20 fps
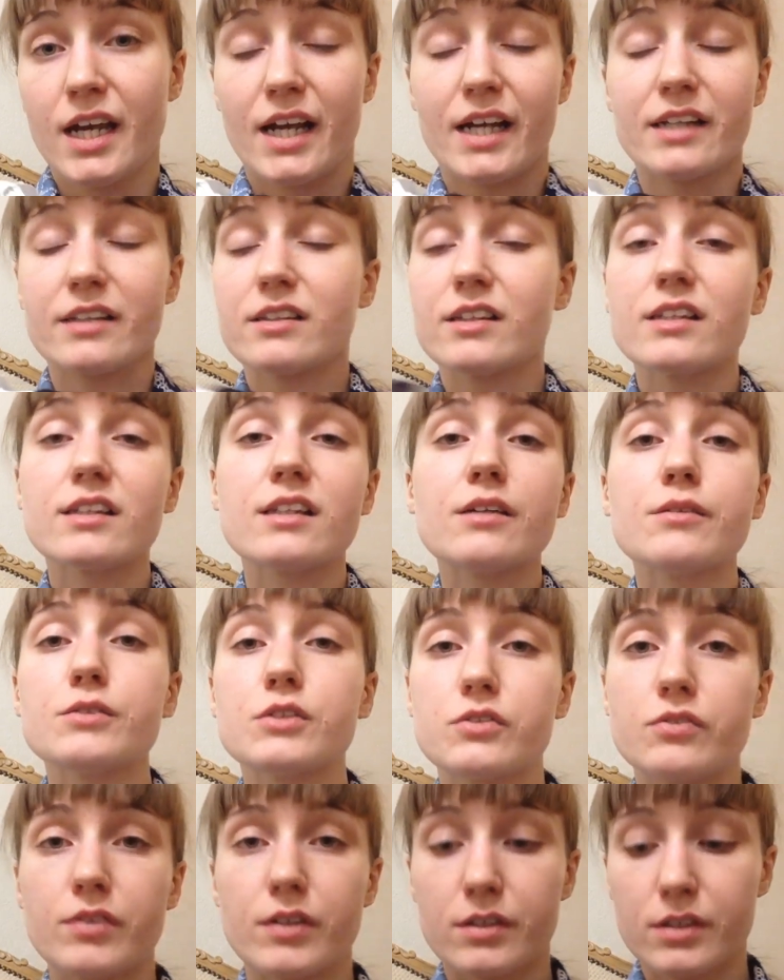And I thought that
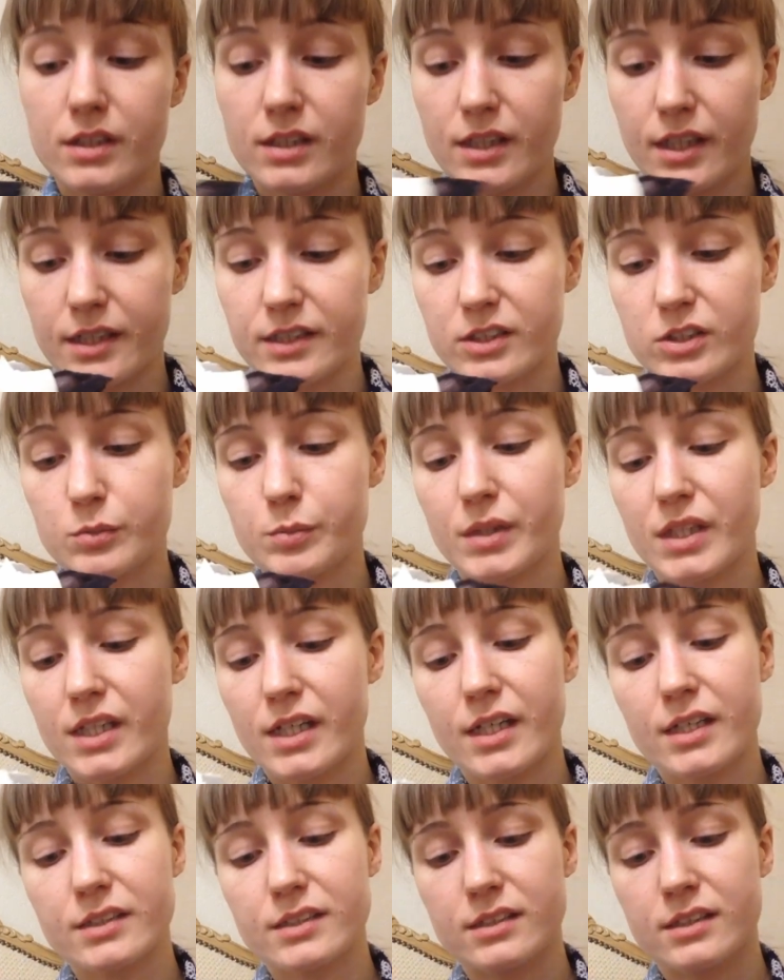was very nice,
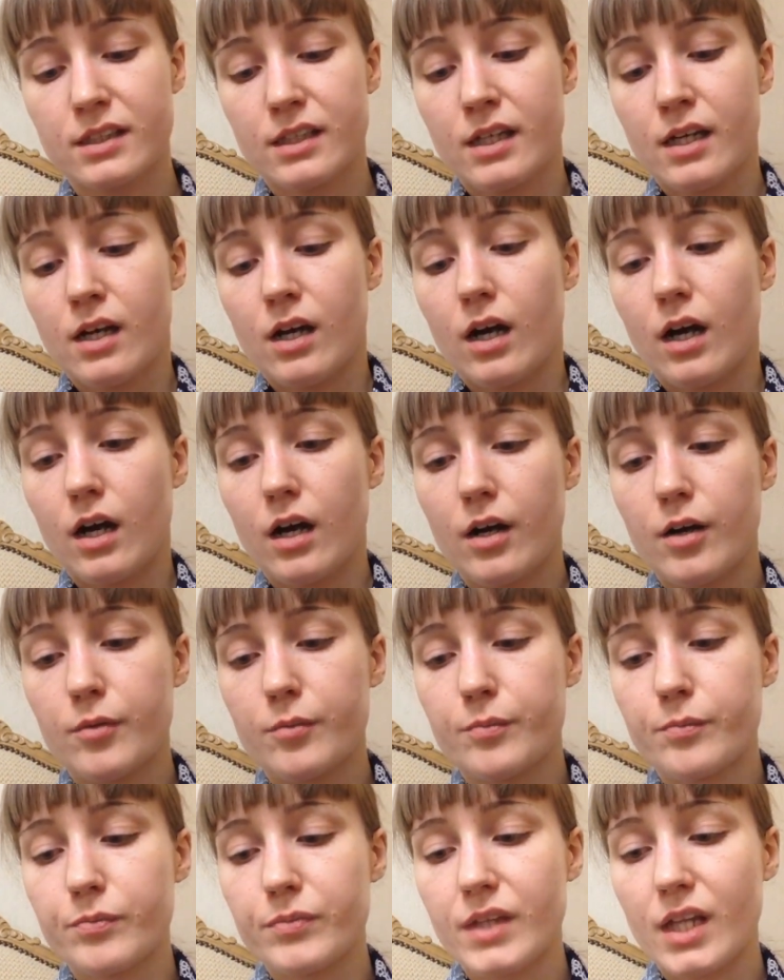because
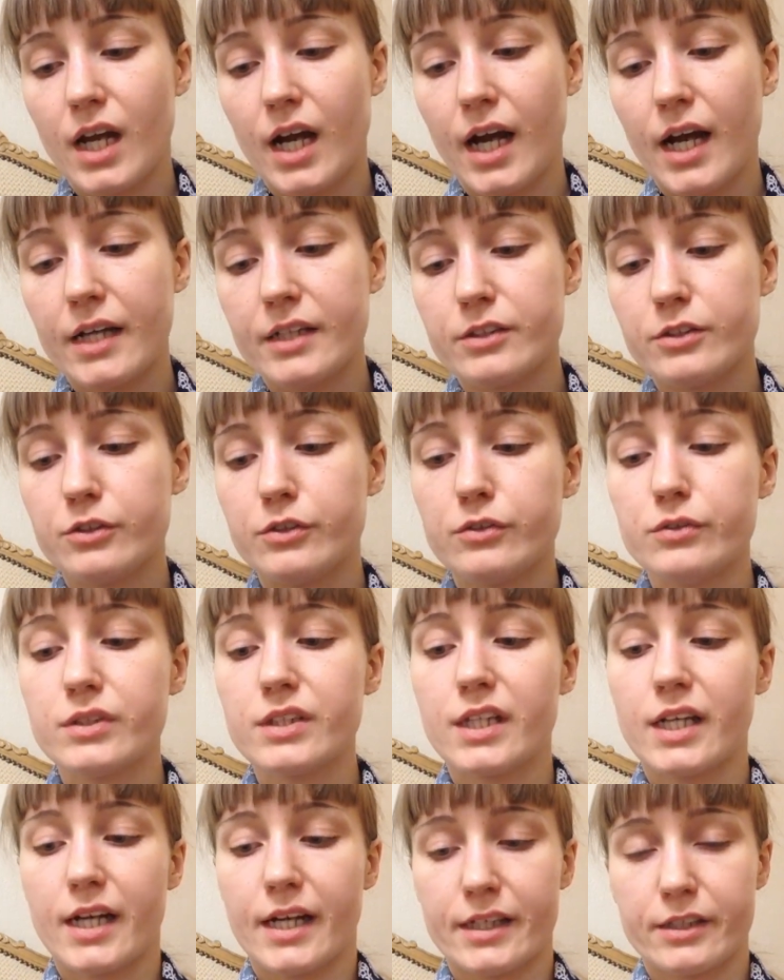I knew
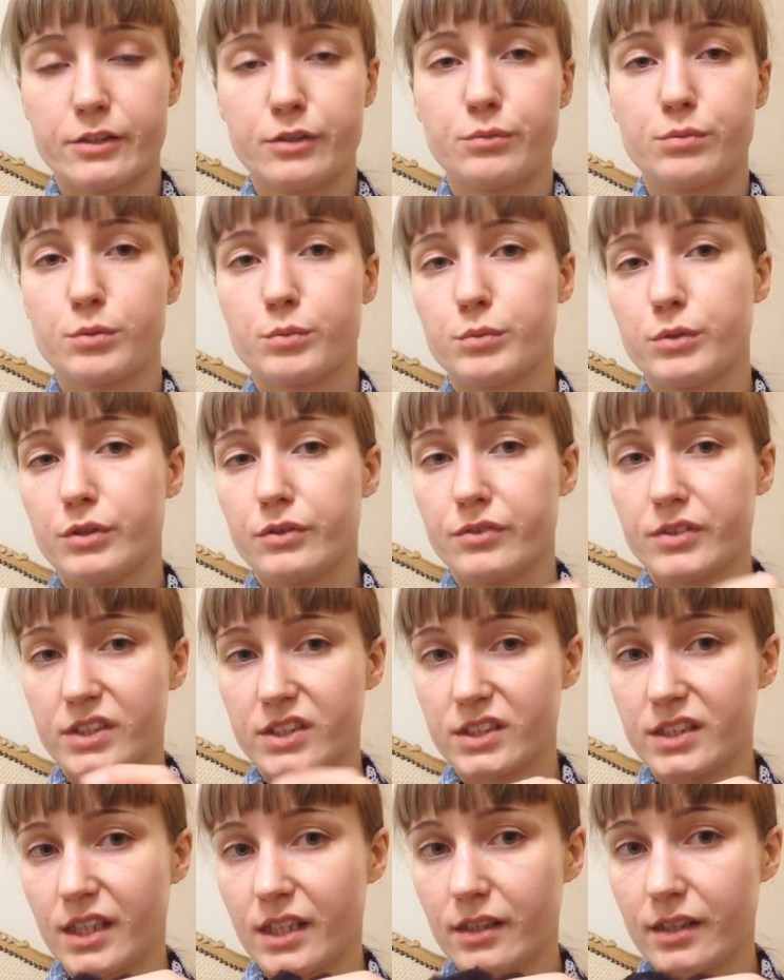that I could remove a
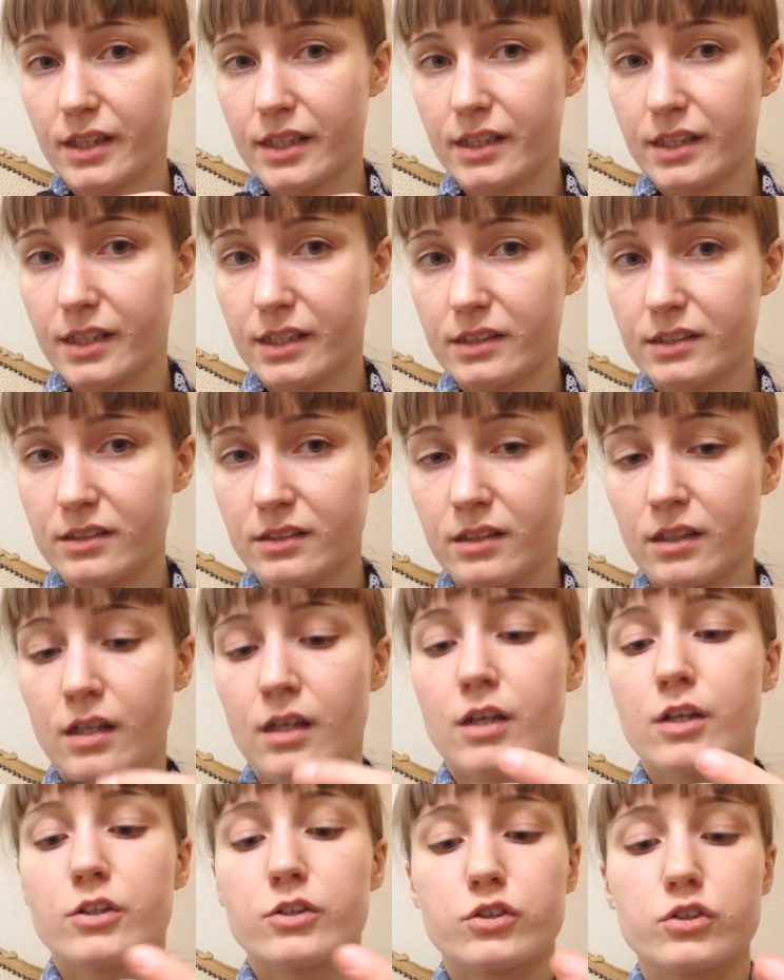stain like this,
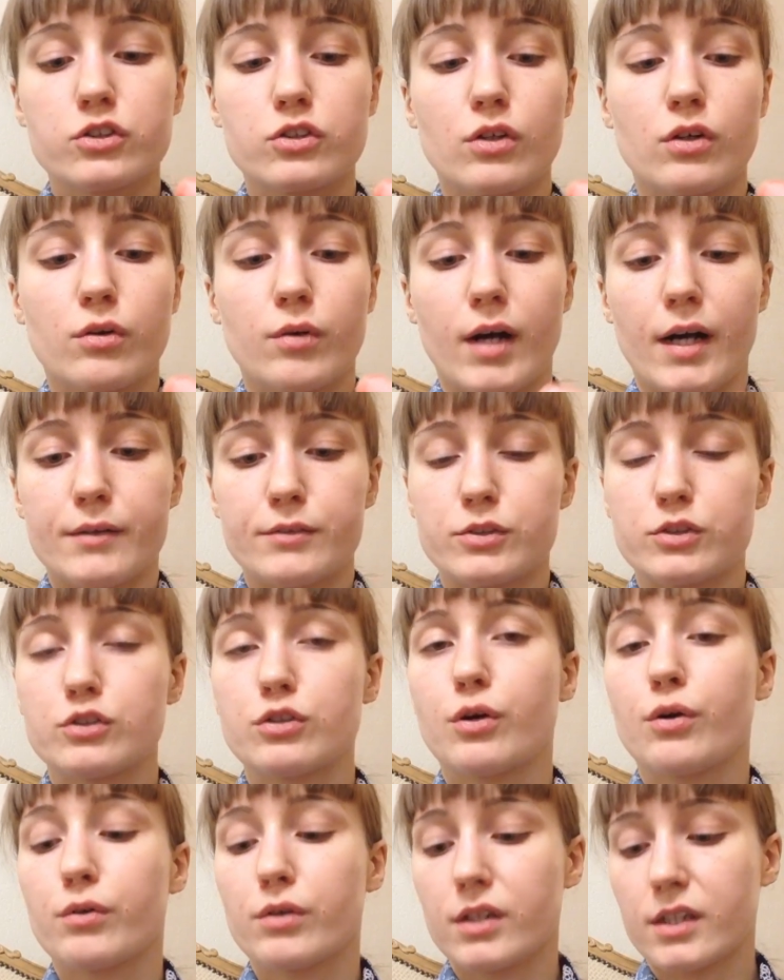so I was
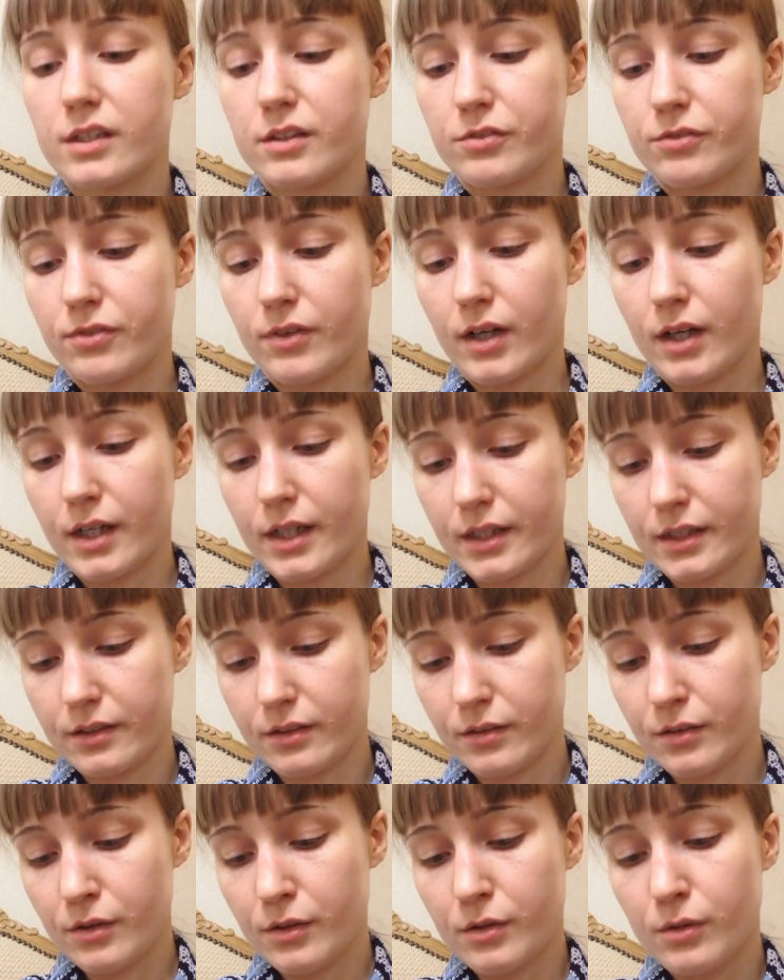totally
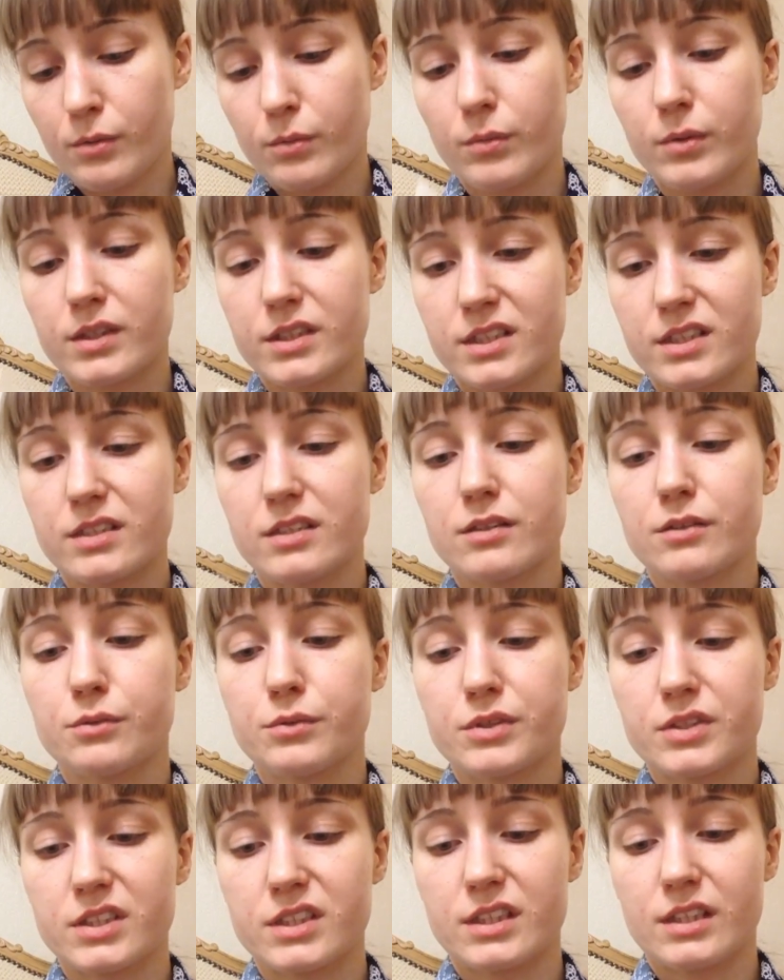fine with still
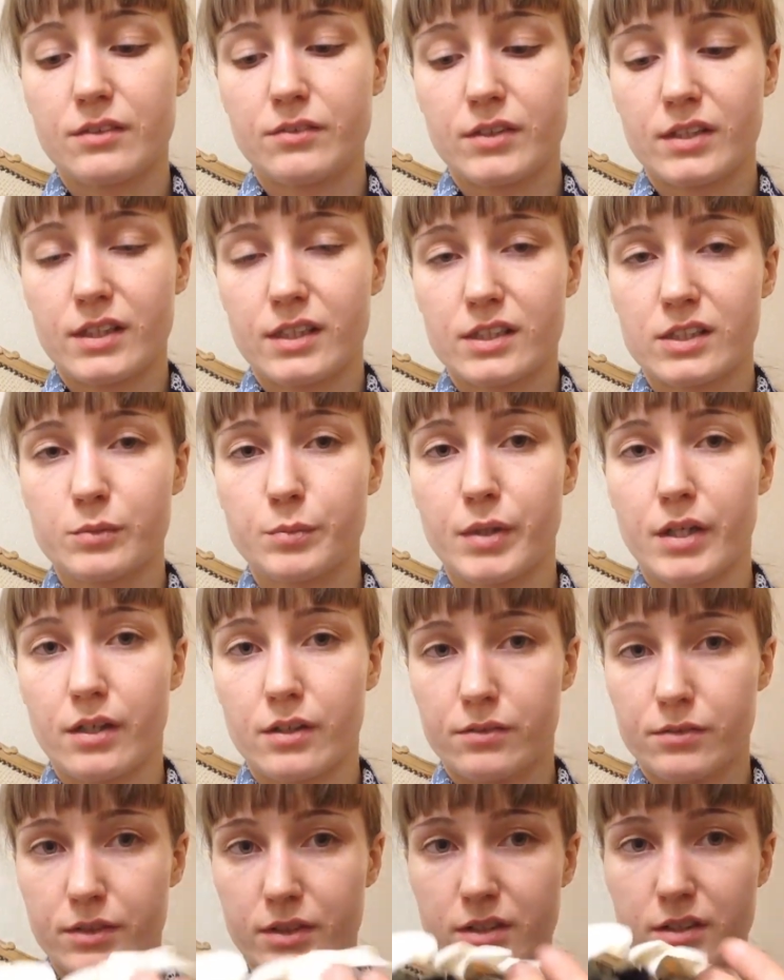receiving this
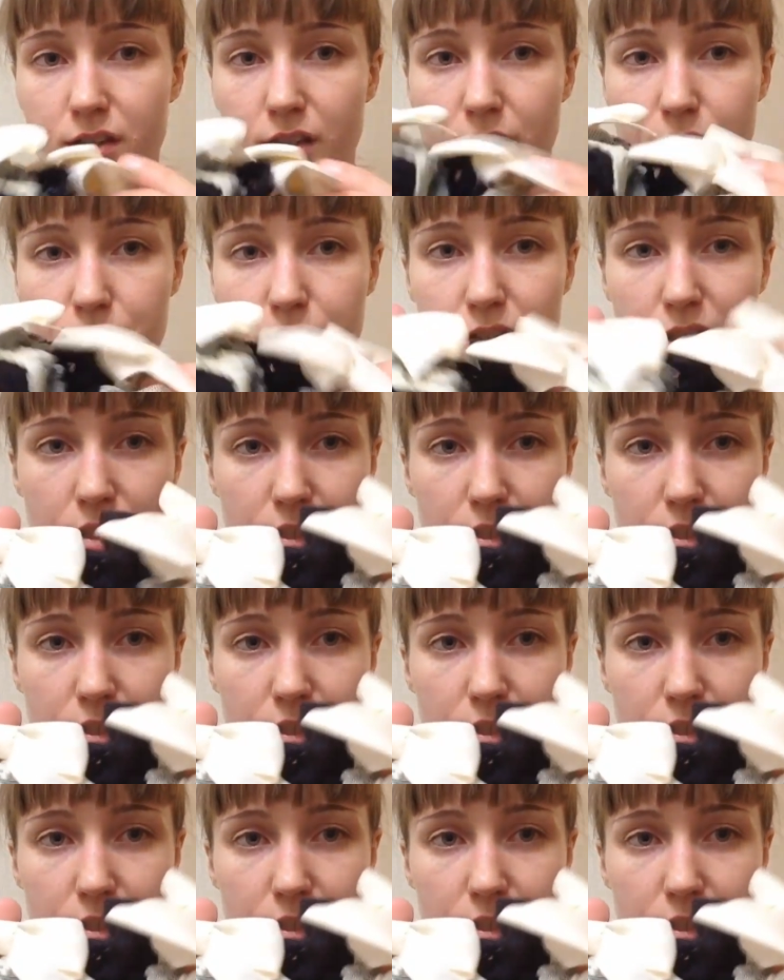pair of wrist cuffs.